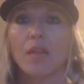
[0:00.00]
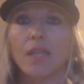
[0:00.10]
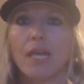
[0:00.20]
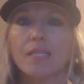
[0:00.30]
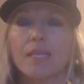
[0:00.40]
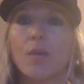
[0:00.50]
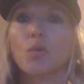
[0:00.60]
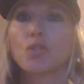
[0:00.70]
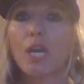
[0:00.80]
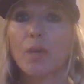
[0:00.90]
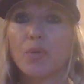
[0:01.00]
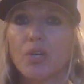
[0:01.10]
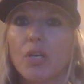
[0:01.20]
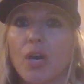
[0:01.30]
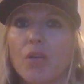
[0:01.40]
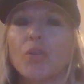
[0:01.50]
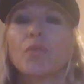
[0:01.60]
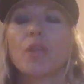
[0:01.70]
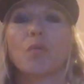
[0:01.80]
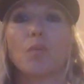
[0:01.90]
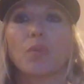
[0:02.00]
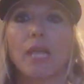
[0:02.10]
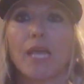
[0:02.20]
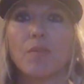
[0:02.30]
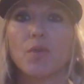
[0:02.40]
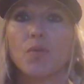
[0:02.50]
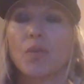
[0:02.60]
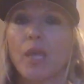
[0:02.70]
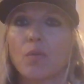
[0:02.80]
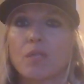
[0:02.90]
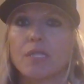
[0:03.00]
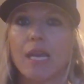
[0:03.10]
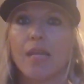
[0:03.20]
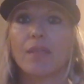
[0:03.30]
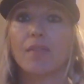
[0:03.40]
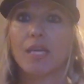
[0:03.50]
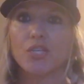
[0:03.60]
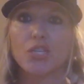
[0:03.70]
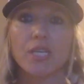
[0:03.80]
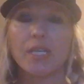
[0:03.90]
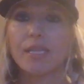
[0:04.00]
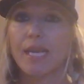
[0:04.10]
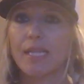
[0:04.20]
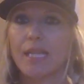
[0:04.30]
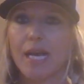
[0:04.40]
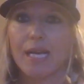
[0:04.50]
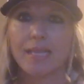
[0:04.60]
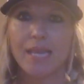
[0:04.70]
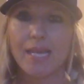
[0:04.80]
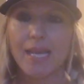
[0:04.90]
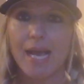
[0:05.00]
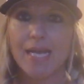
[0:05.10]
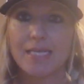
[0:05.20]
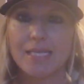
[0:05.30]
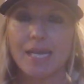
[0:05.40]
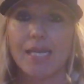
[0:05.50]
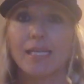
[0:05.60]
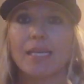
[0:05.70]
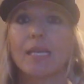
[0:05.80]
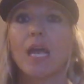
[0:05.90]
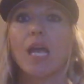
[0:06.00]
That is, they will try to put it on you, they will blame you, they will say that they cheated, they lied, they gaslighted,